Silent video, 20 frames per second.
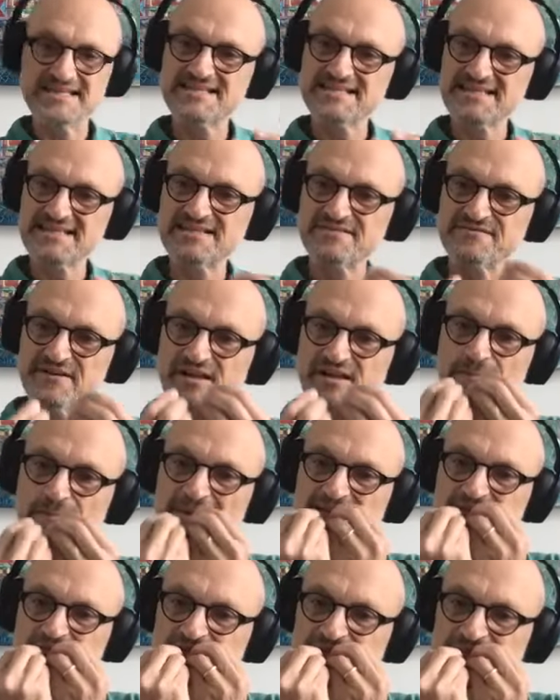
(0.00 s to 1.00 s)
This is a
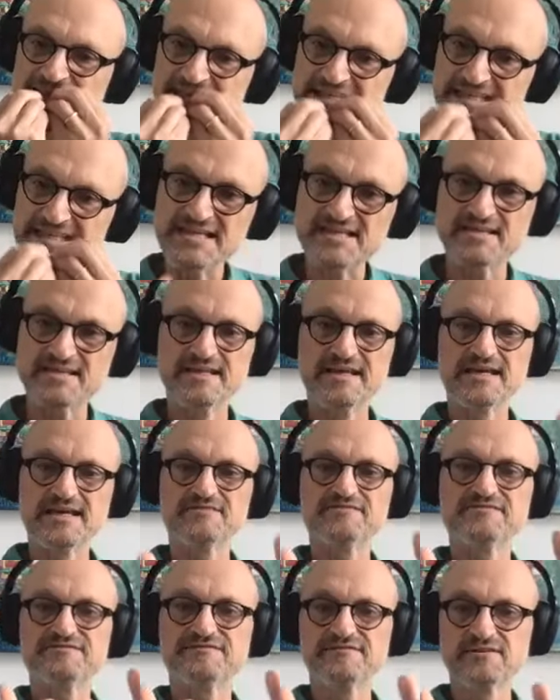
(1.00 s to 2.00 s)
developmental need.
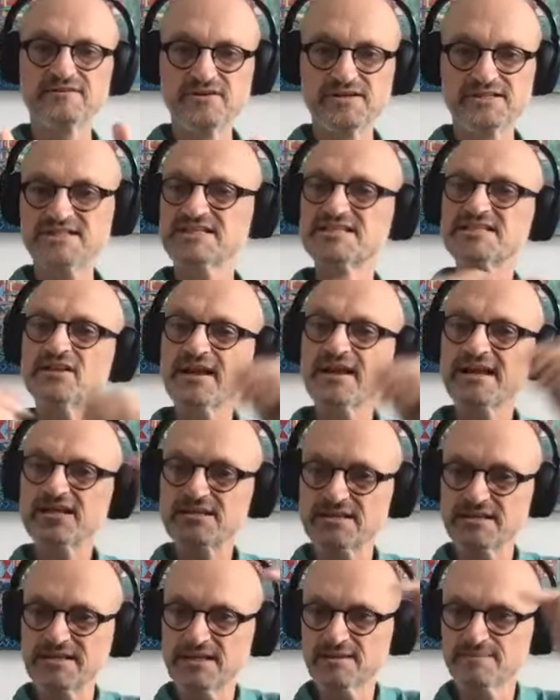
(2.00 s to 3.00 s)
They are flirt, just
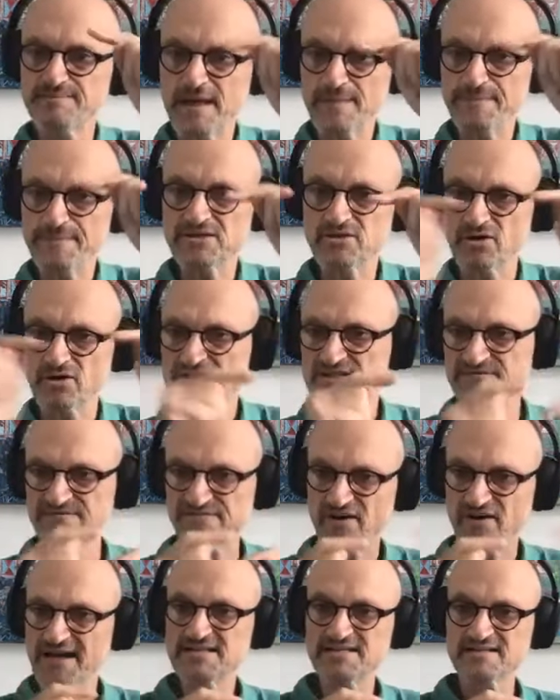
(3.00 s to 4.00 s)
like little puppy
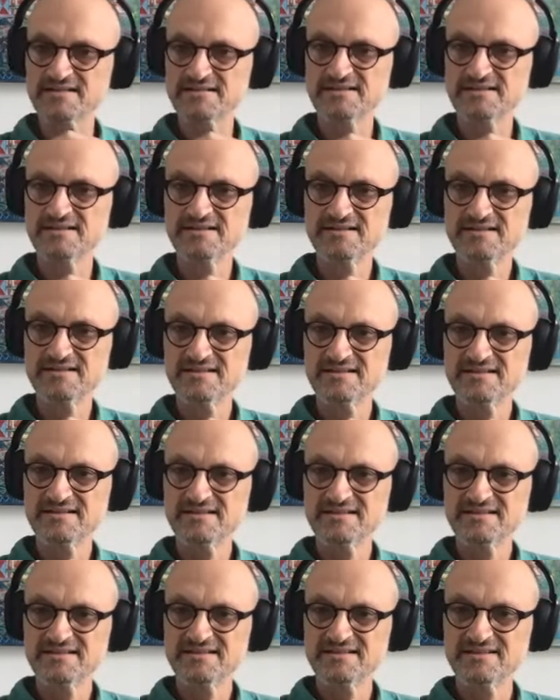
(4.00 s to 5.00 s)
dogs fight
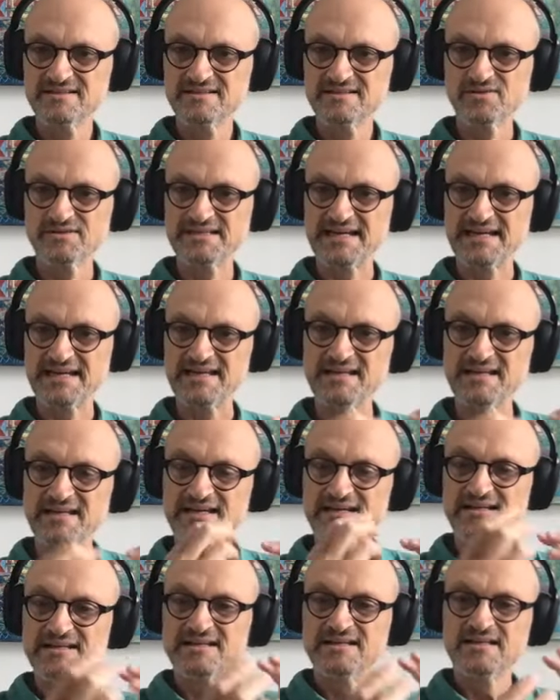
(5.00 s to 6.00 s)
all
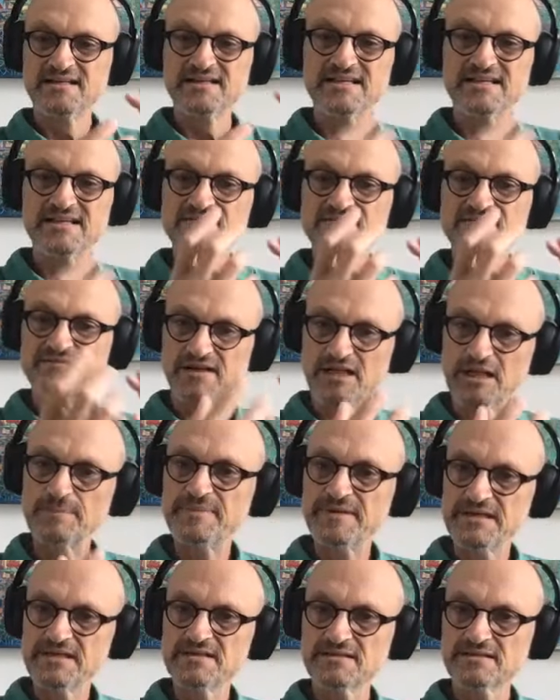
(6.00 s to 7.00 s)
day. They're, they're
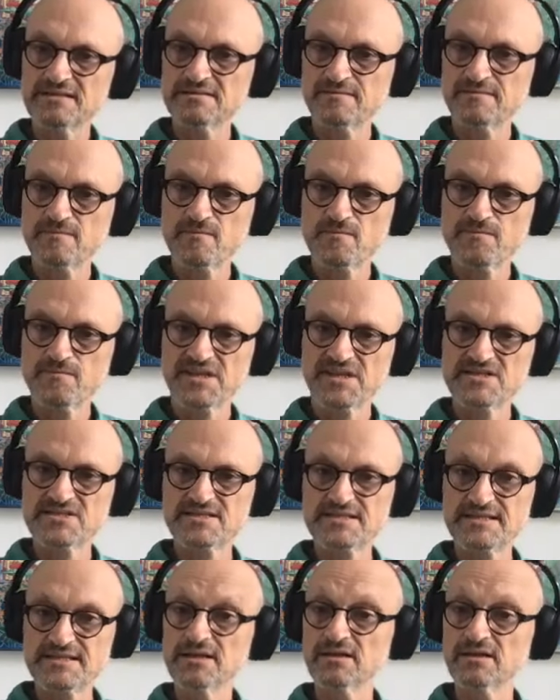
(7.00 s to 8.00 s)
developing
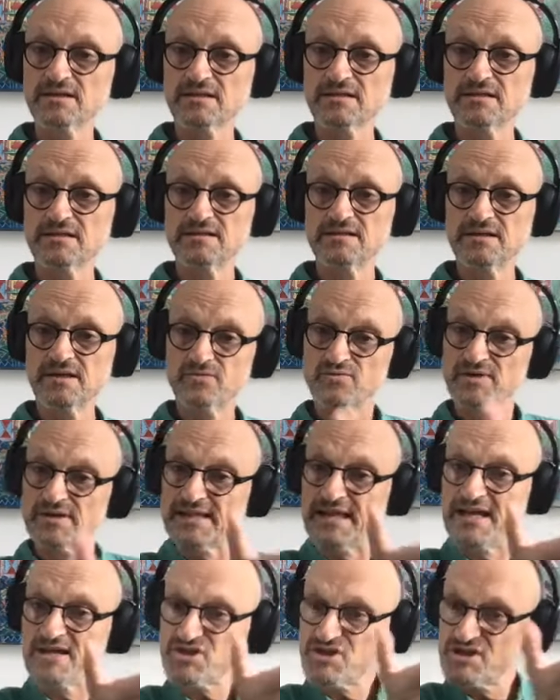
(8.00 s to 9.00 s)
skill,
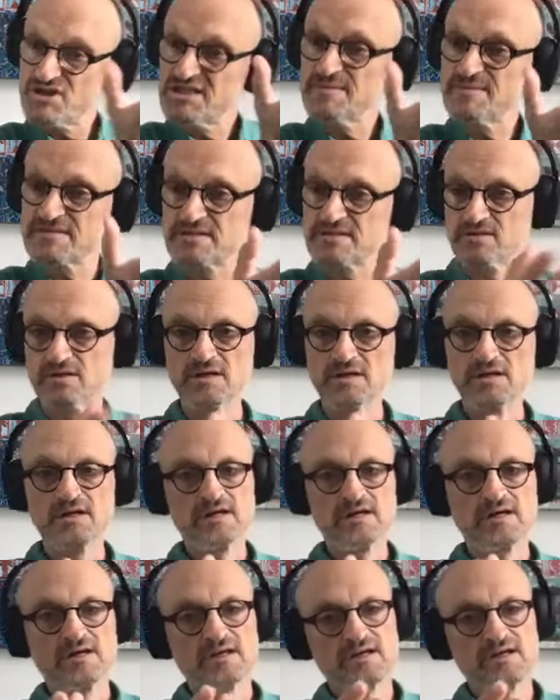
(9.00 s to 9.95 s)
relationship skill.